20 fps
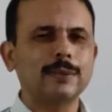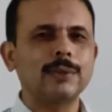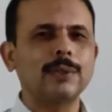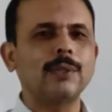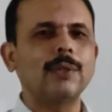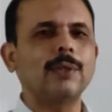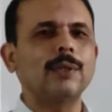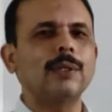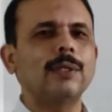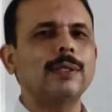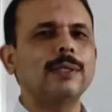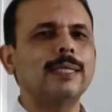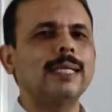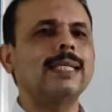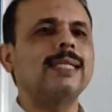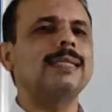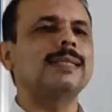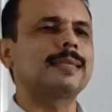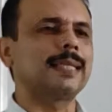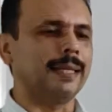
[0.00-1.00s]
so
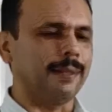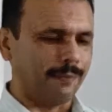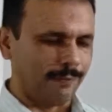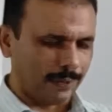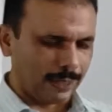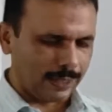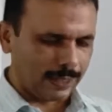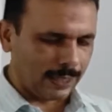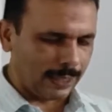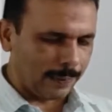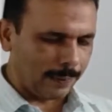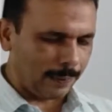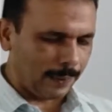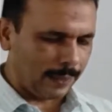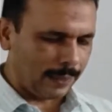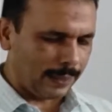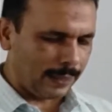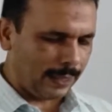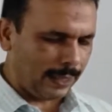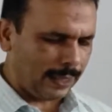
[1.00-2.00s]
that is what
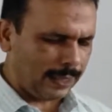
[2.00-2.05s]
happened,